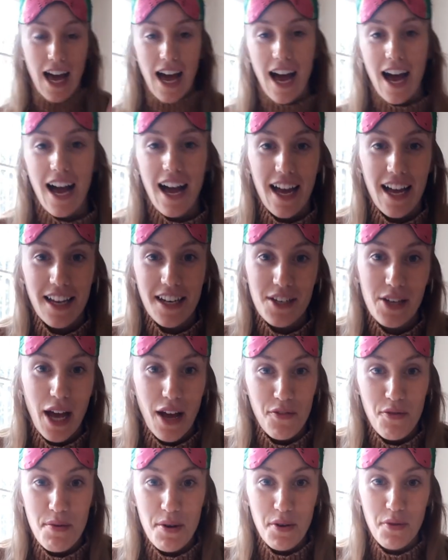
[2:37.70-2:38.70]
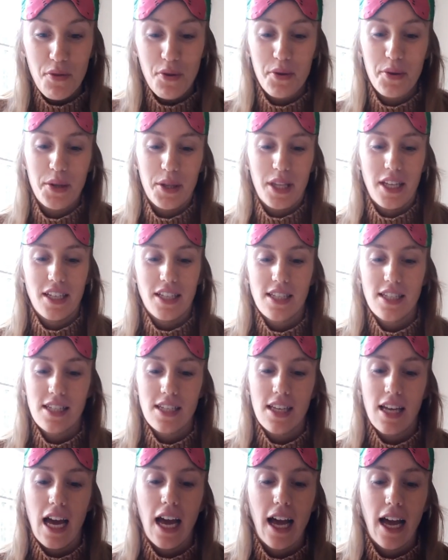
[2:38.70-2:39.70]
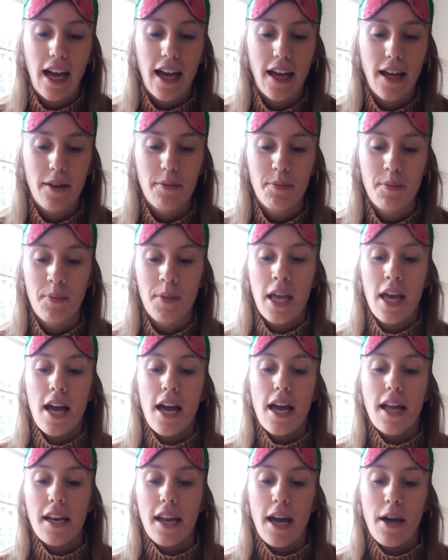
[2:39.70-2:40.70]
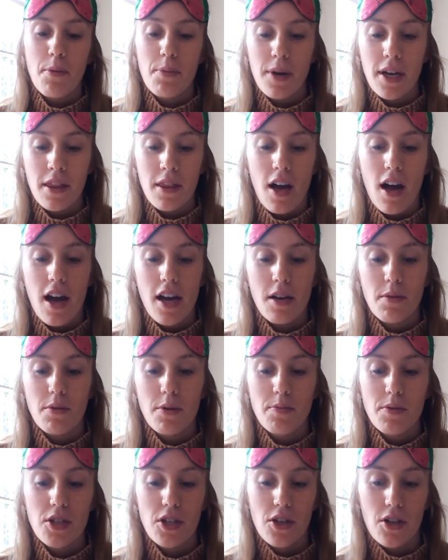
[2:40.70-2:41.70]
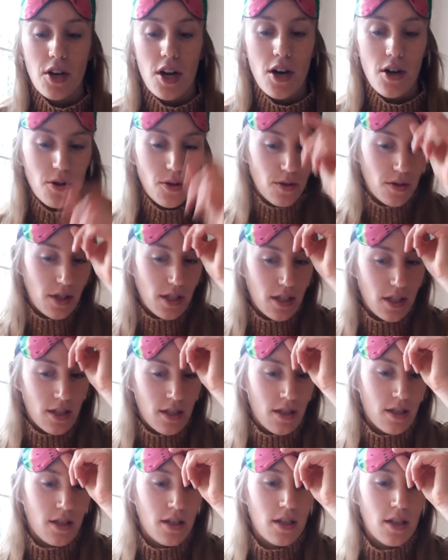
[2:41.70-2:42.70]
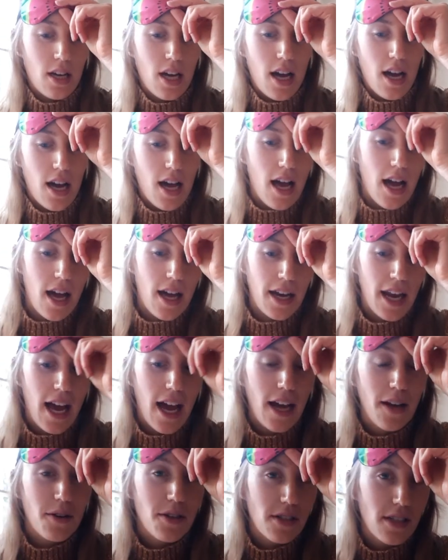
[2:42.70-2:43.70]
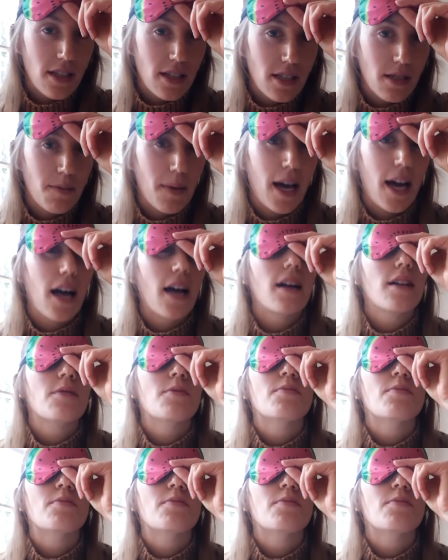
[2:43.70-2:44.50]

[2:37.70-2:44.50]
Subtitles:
and have a bit of fun with this. Now bring the item up to your nose. And how does it smell?